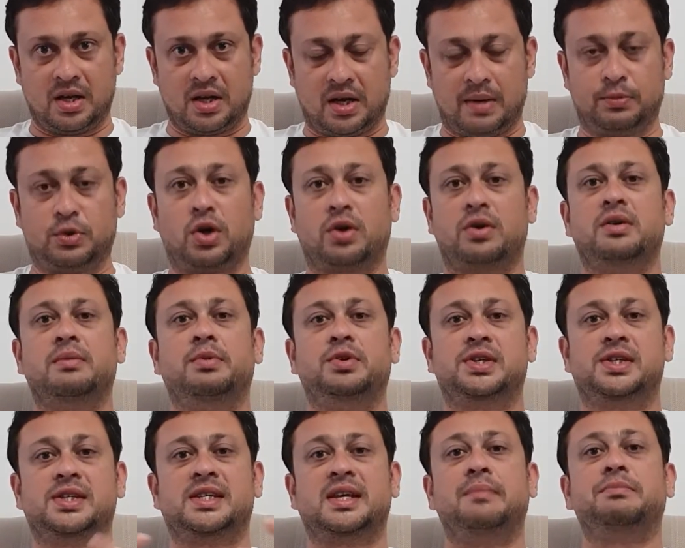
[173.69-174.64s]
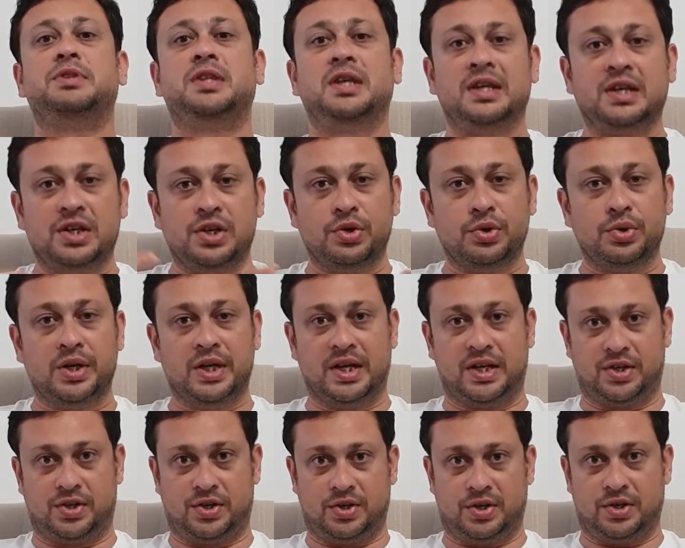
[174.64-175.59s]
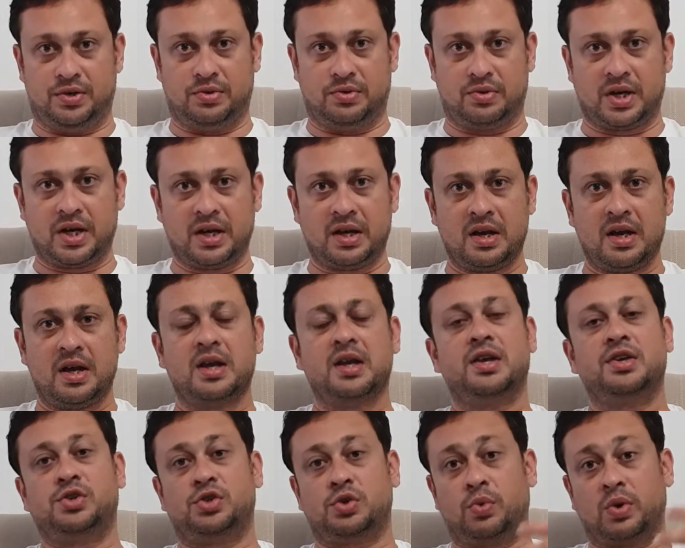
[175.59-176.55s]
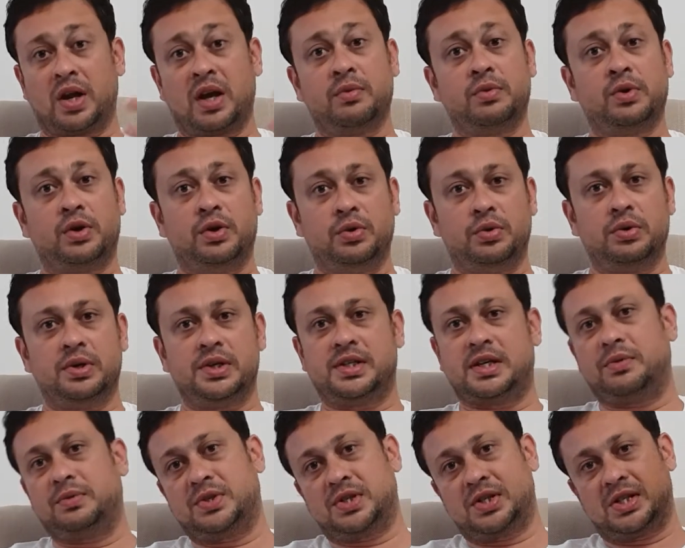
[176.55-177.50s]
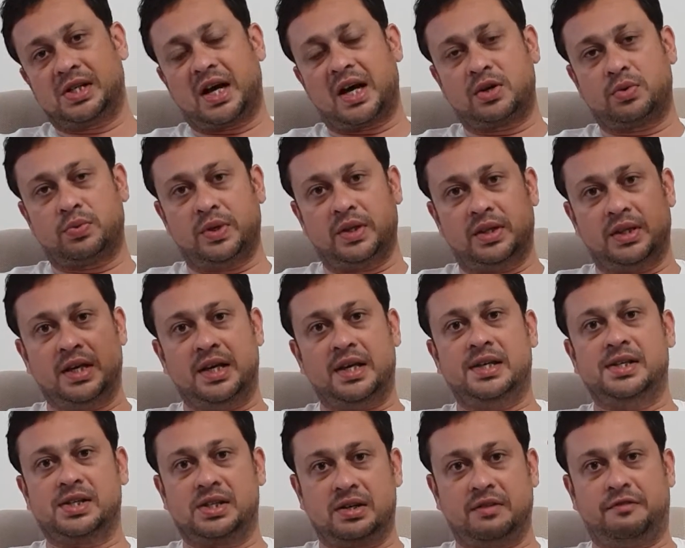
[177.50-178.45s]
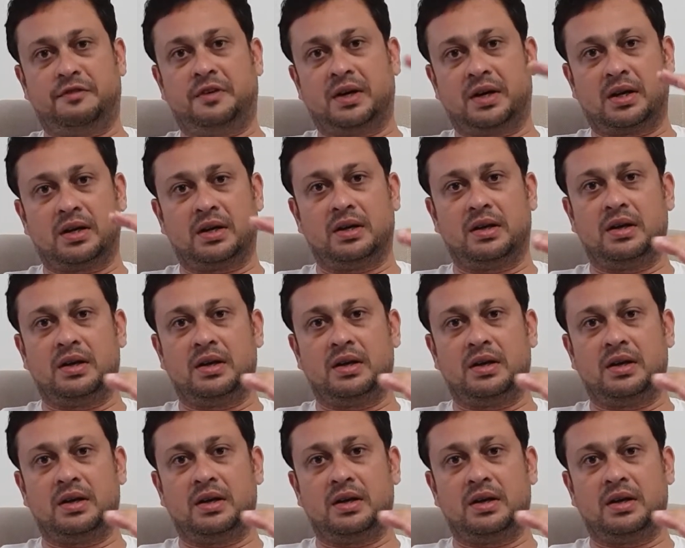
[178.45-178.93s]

I'm talking about something unique to you, right? So what I would do is I would start with these different